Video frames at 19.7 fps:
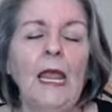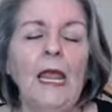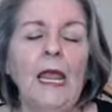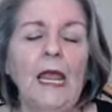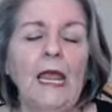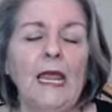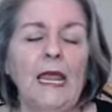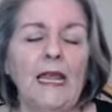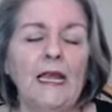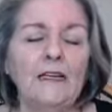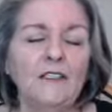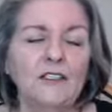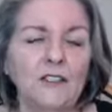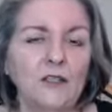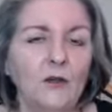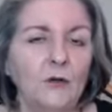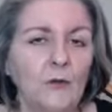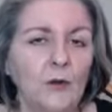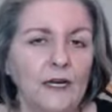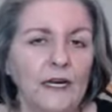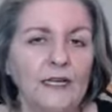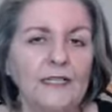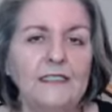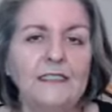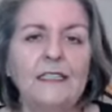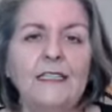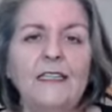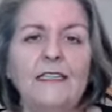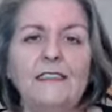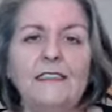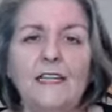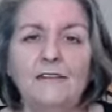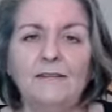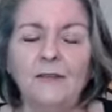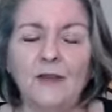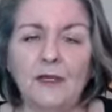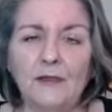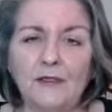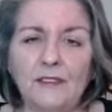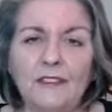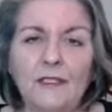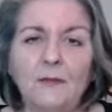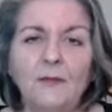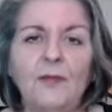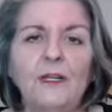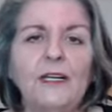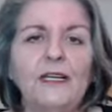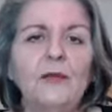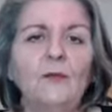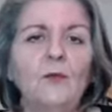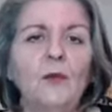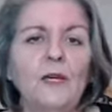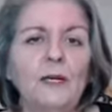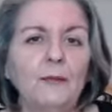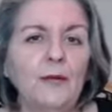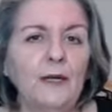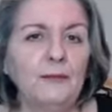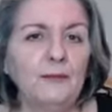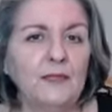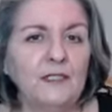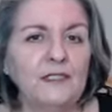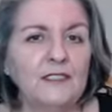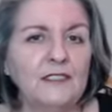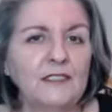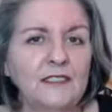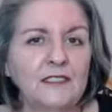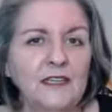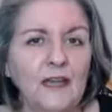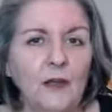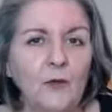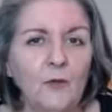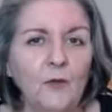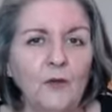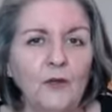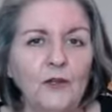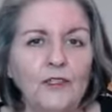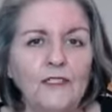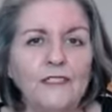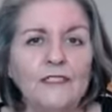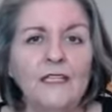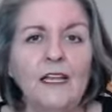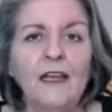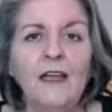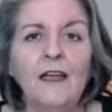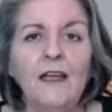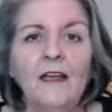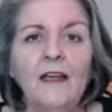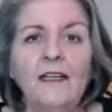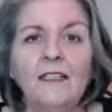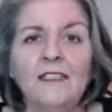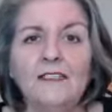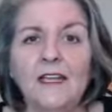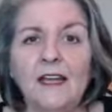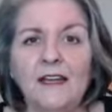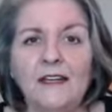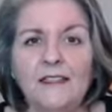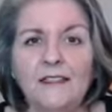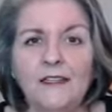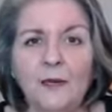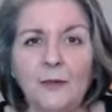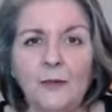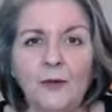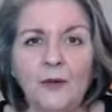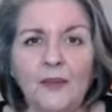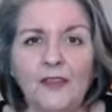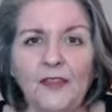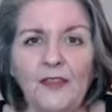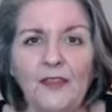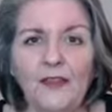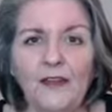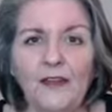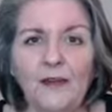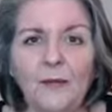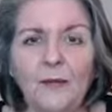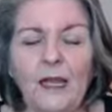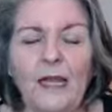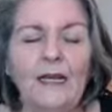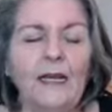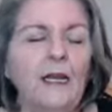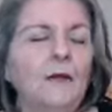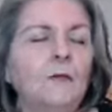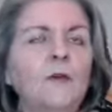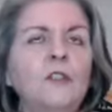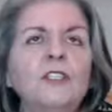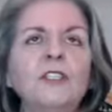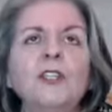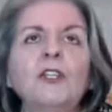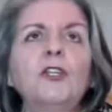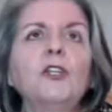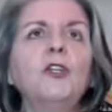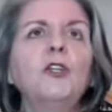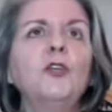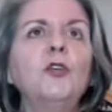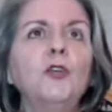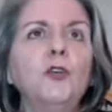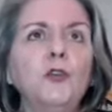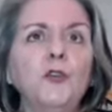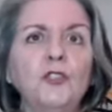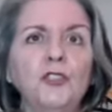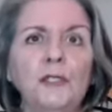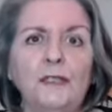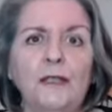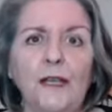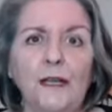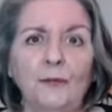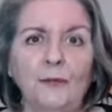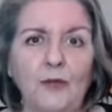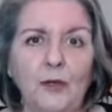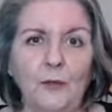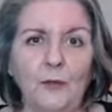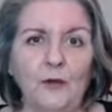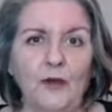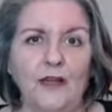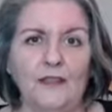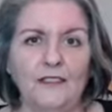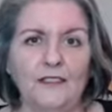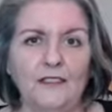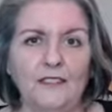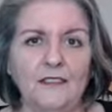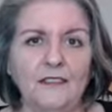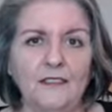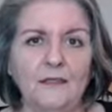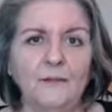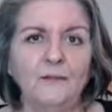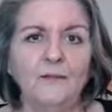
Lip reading: And so what I did is I found somebody in one of my business networks, signed up with them, and it was a huge, elaborate process.